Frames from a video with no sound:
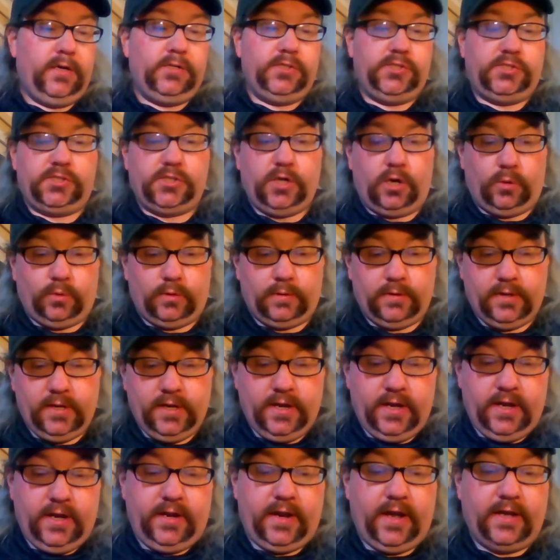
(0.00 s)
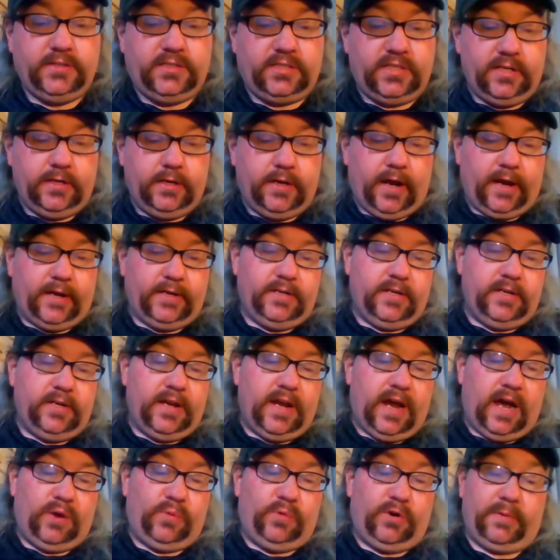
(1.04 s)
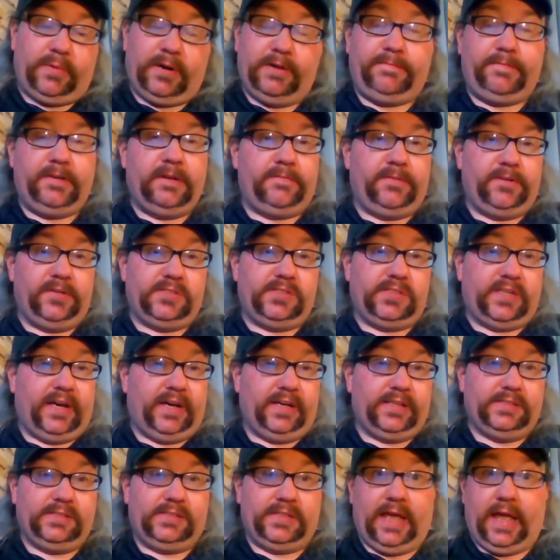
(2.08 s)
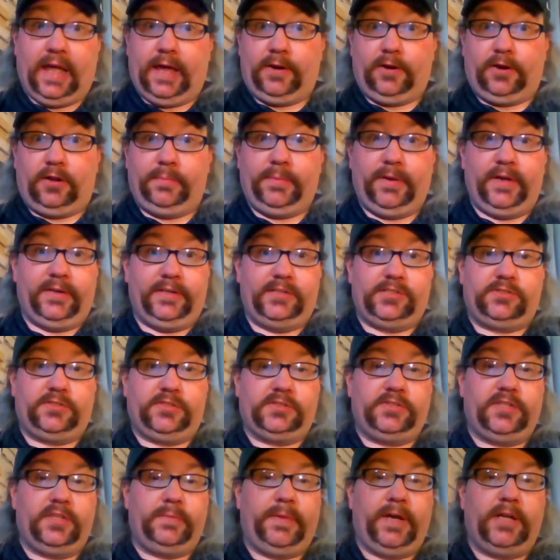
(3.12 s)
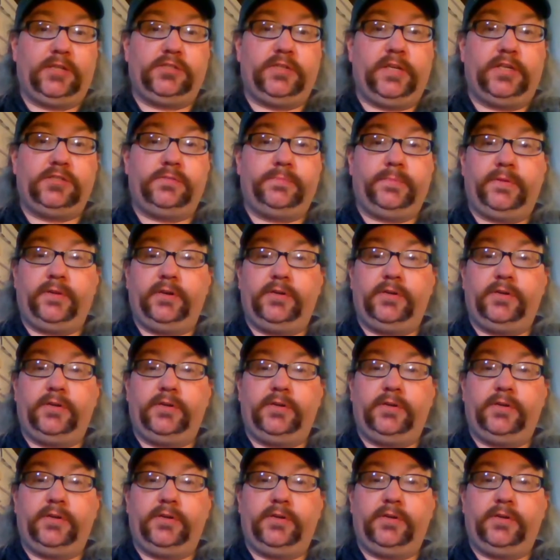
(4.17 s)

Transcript: So, 1990, not one of my favorite designs at all by any stretch of the imagination.